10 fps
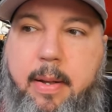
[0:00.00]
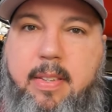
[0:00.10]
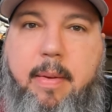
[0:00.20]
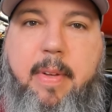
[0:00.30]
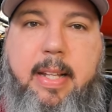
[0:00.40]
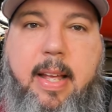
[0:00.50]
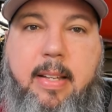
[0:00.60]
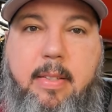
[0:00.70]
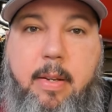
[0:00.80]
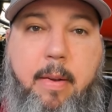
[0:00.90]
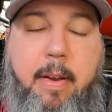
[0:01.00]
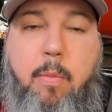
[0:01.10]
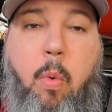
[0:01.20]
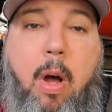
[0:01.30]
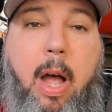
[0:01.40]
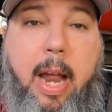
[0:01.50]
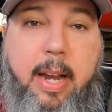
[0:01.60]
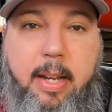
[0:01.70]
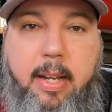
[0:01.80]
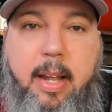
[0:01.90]
something like this. I mean,
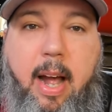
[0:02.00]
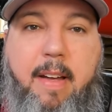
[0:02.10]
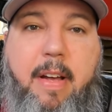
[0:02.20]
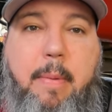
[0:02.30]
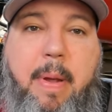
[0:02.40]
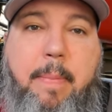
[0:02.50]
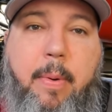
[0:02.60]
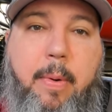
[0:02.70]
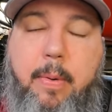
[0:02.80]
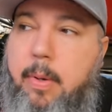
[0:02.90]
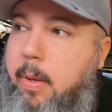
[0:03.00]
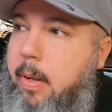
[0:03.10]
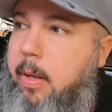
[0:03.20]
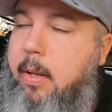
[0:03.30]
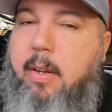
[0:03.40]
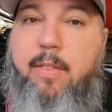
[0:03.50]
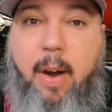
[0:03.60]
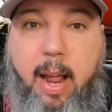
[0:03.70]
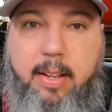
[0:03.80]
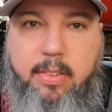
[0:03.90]
one, I've had people,
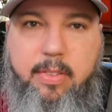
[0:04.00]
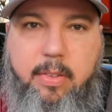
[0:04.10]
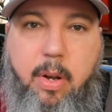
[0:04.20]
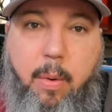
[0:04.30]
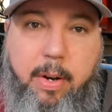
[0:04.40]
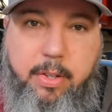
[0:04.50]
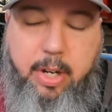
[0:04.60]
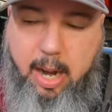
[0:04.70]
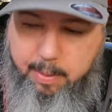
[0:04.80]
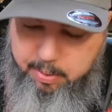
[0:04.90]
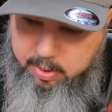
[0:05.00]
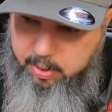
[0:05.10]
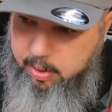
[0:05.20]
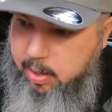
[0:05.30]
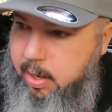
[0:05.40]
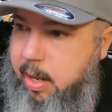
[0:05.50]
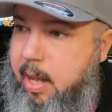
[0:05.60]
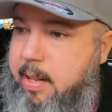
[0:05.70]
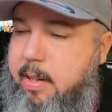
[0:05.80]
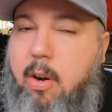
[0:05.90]
friends, go into shops
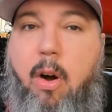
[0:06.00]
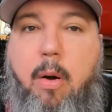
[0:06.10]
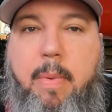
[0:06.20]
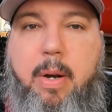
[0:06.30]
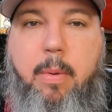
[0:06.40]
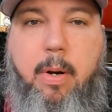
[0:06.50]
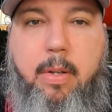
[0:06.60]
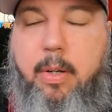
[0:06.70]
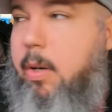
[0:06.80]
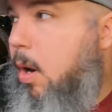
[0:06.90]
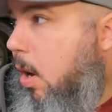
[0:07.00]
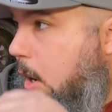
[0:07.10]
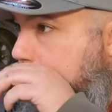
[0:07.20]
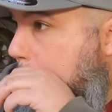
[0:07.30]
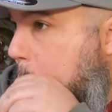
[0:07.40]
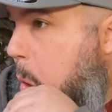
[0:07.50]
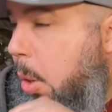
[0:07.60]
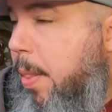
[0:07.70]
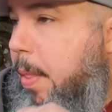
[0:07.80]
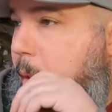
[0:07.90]
and then call me to work on their car.
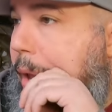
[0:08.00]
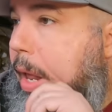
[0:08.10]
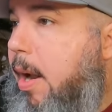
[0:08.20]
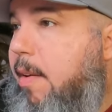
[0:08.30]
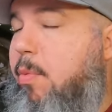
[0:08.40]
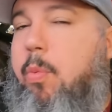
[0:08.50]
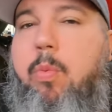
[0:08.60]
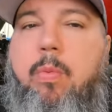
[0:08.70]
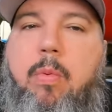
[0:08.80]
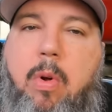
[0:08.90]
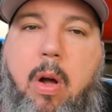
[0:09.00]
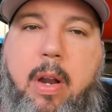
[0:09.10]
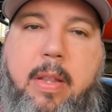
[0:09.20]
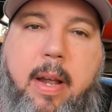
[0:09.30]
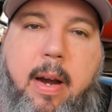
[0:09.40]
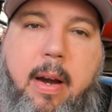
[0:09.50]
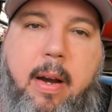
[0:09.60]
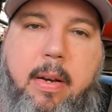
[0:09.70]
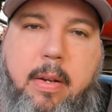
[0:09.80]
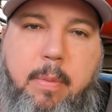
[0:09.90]
And I've gone in
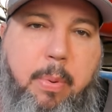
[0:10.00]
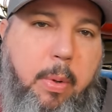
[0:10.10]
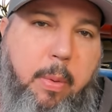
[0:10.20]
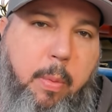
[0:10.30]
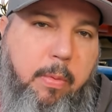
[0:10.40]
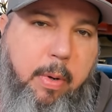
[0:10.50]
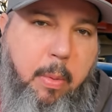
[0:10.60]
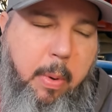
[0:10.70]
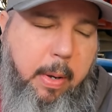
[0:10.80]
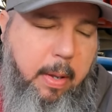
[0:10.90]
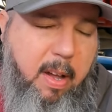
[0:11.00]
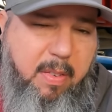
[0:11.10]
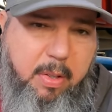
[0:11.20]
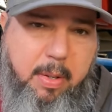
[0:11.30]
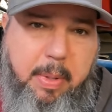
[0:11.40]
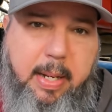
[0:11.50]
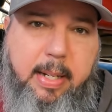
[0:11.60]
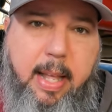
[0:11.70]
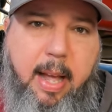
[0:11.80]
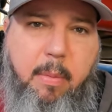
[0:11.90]
there and to pull the rear wheel off or something
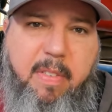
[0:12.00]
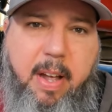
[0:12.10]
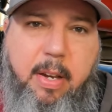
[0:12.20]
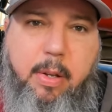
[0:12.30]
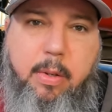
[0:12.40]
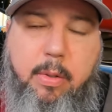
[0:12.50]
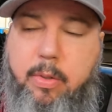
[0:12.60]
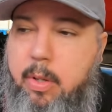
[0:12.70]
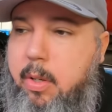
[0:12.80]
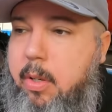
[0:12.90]
like that, we've had to use